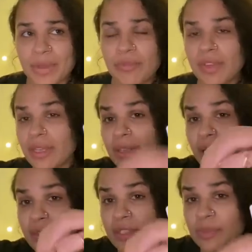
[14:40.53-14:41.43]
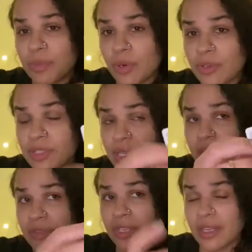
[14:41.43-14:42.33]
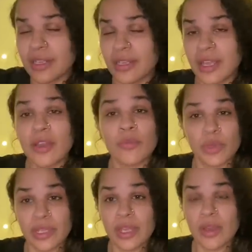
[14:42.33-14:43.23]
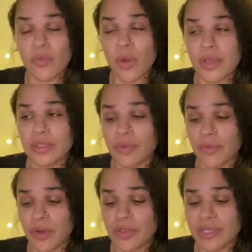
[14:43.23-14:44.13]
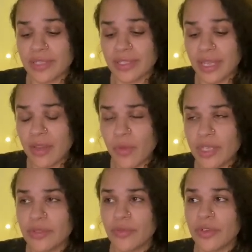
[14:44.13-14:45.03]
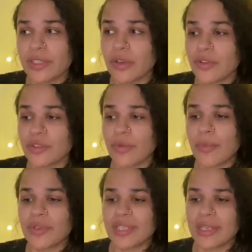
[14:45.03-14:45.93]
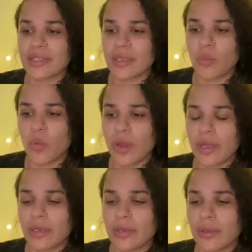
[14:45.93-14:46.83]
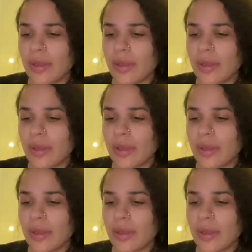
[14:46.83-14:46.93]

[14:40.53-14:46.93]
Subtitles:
feeling like this person, with the King of Wands in reverse, because the King of Wands in reverse can also represent someone